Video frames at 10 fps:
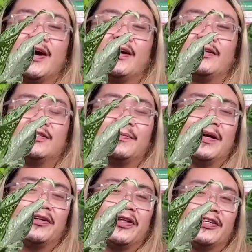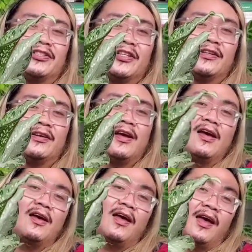to add it to my collection.
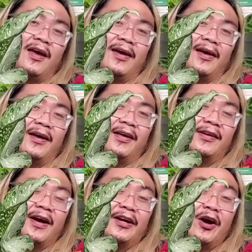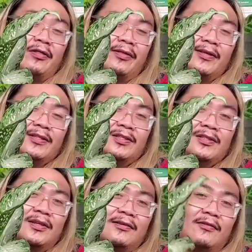And I got
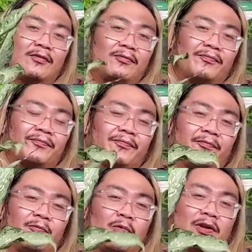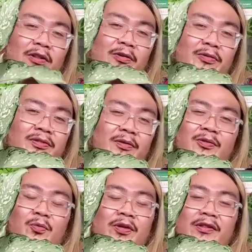this it
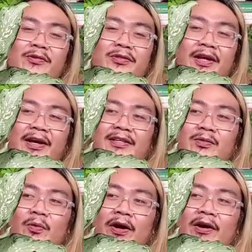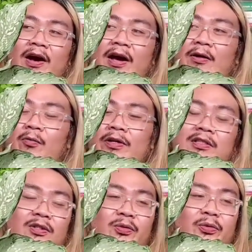was one of those days where I
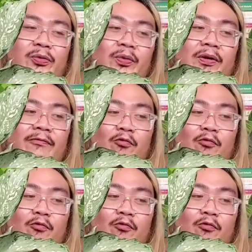went to